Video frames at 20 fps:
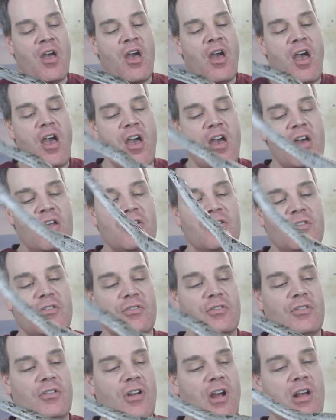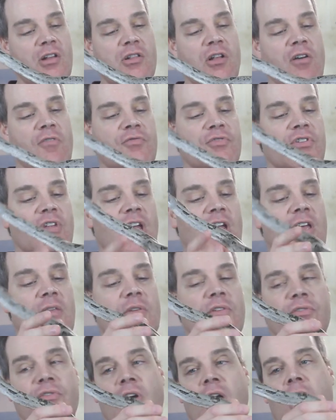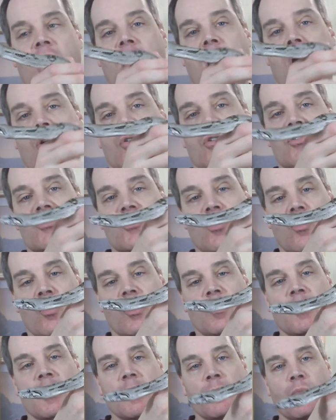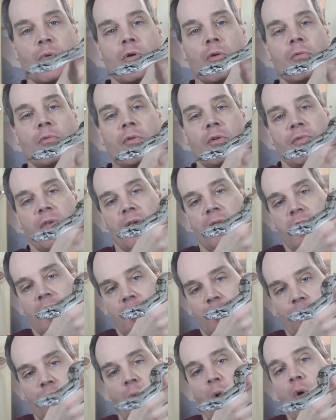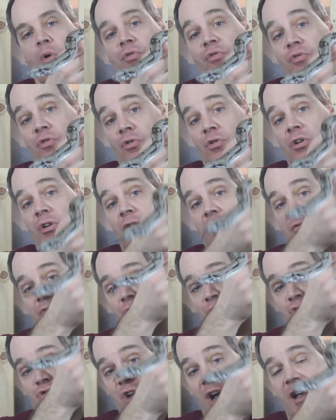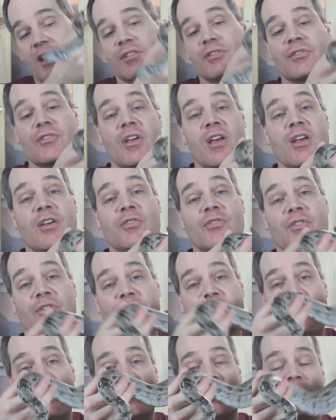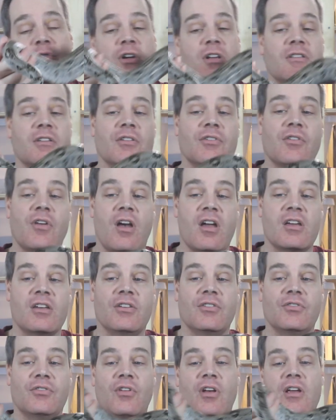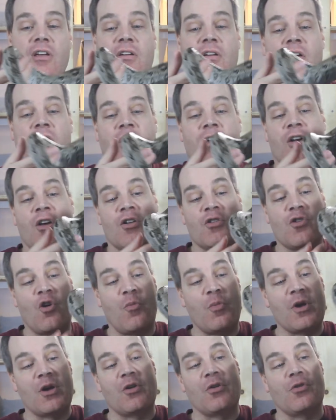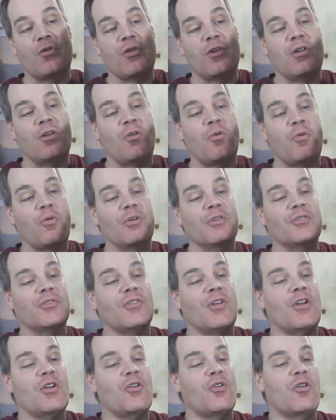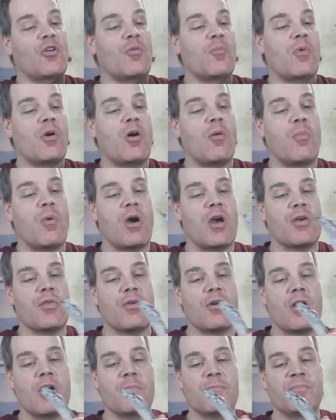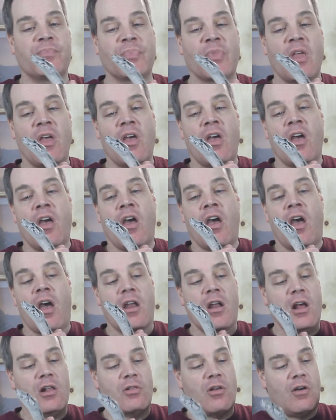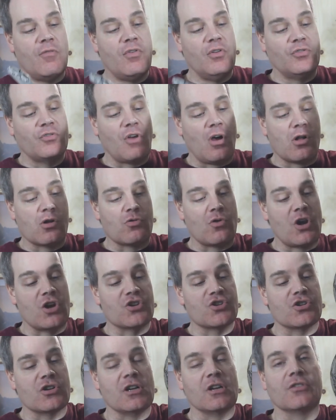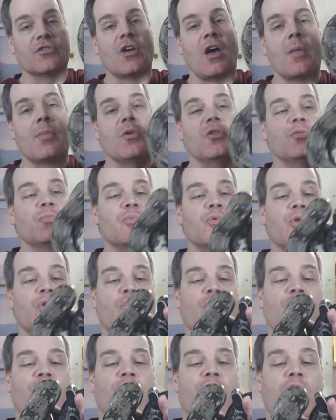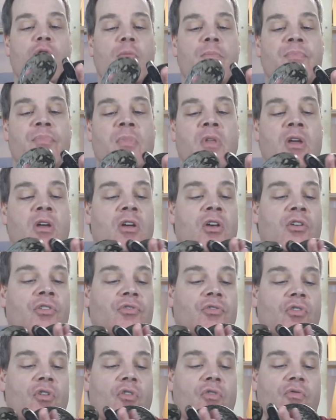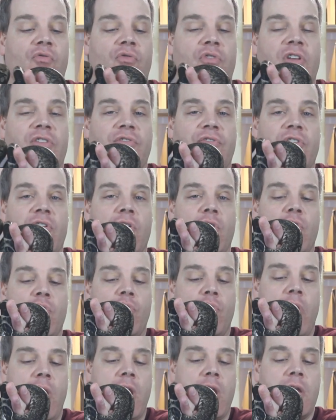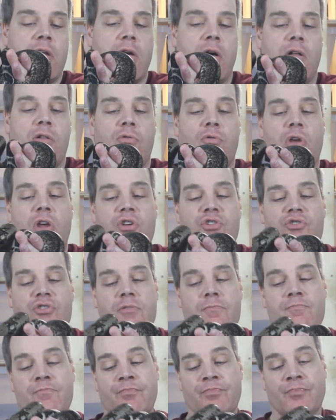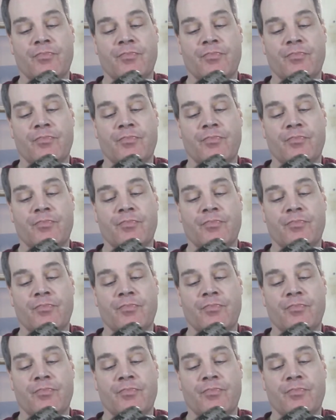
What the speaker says: And I love taking this guy out and showing people if they think boas are, you know, giant snakes. Because, I mean, look at this guy. He's like no bigger than a corn snake or a ball python. And I love his coloration. He's got this beautiful silvery steel gray coloration.